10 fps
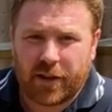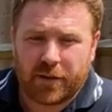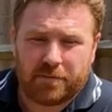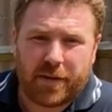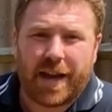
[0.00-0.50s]

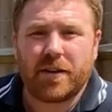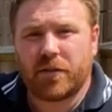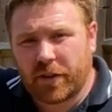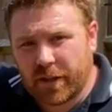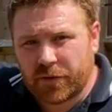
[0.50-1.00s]
and
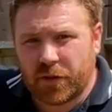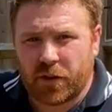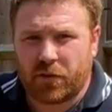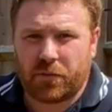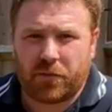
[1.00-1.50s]
things
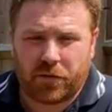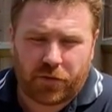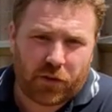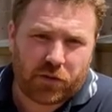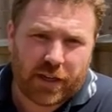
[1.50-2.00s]
further up the
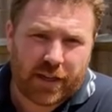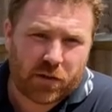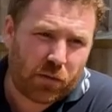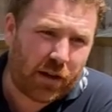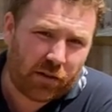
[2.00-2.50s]
food chain
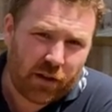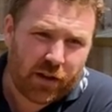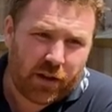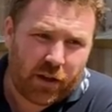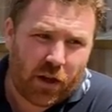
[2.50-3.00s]
as well.
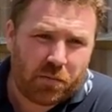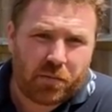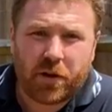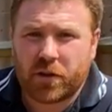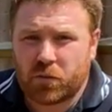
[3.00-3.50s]
You know,
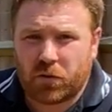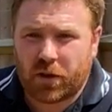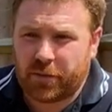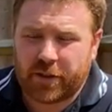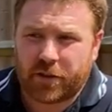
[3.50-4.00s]
birds will
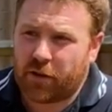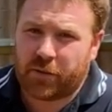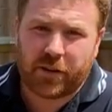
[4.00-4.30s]
come into.